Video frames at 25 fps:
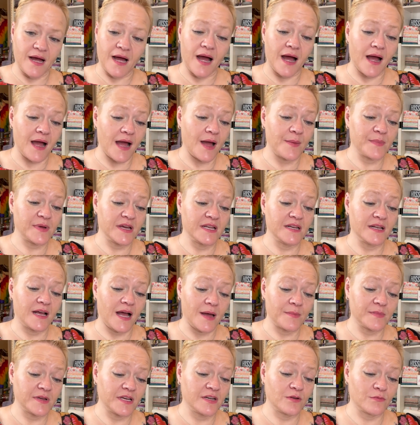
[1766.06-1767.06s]
I'm
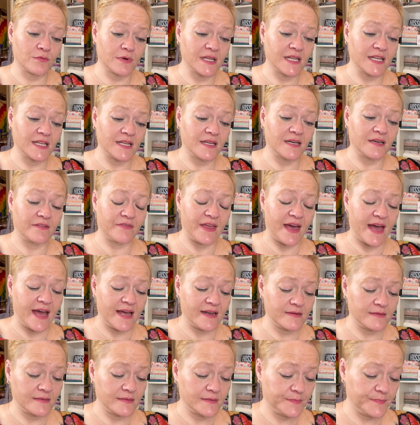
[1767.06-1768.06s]
gonna really love
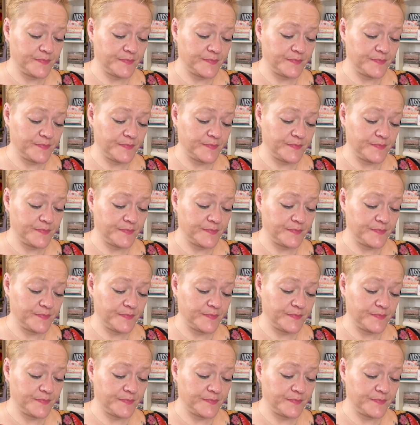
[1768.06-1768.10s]
that.